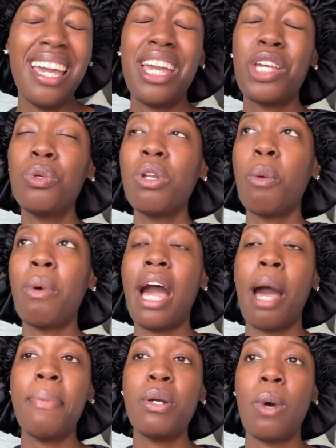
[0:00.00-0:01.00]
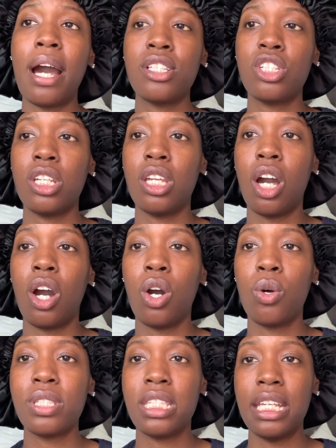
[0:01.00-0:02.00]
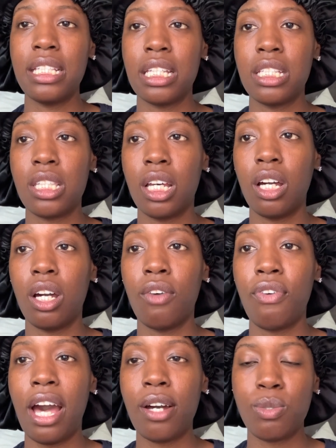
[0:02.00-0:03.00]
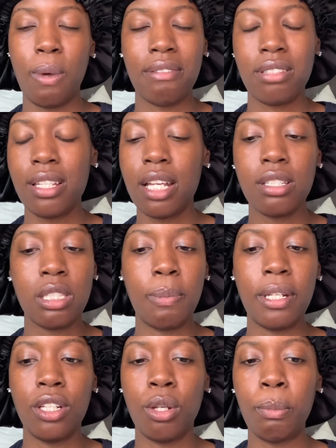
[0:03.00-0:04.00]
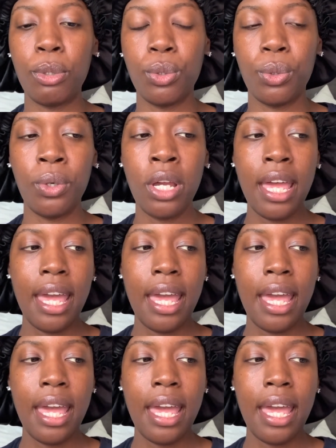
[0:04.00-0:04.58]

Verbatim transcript: And you know what? I've been watching old seasons of Housewives because I've just been in a mood.